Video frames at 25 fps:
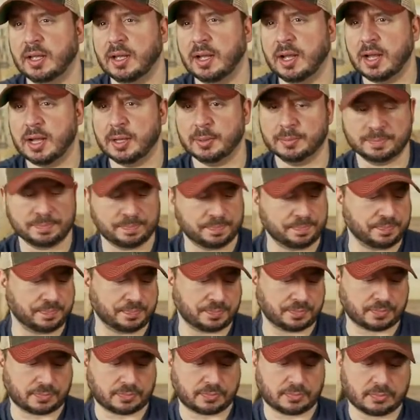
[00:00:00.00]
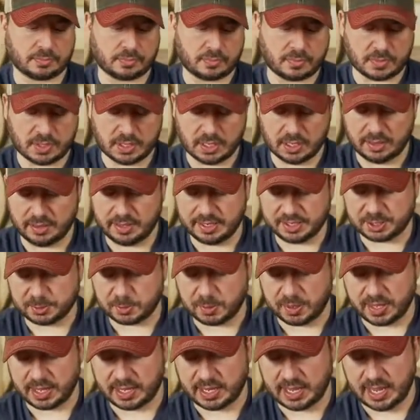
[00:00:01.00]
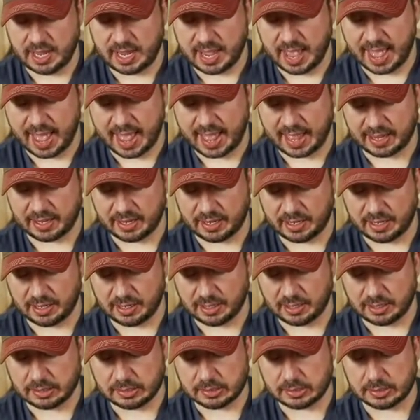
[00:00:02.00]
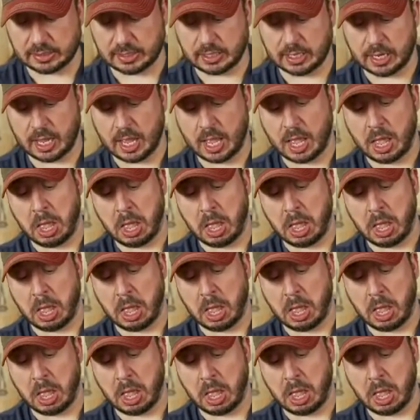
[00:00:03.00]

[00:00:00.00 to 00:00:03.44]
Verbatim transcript: Um, this one that he had is